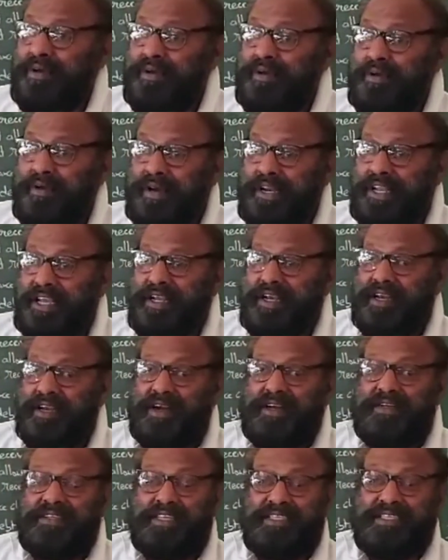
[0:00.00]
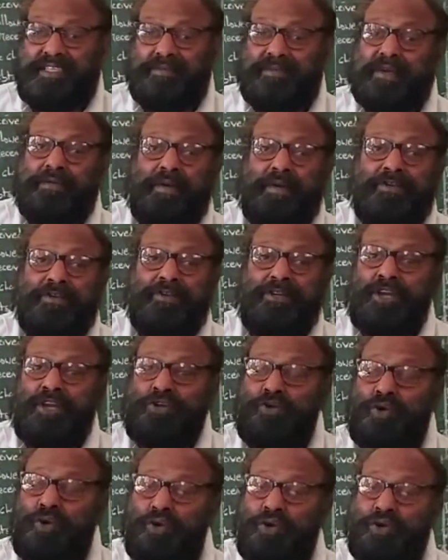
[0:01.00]
Learn the subject minutely.
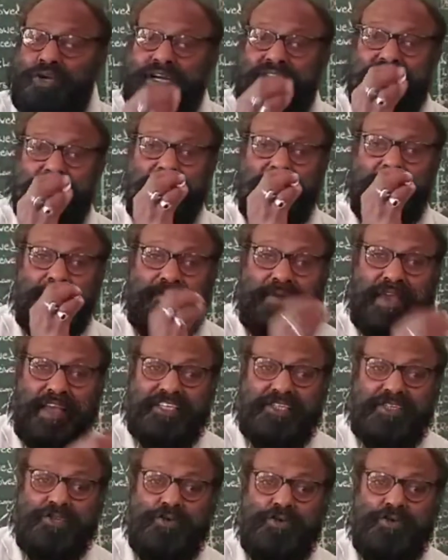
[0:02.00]
Don't leave a page.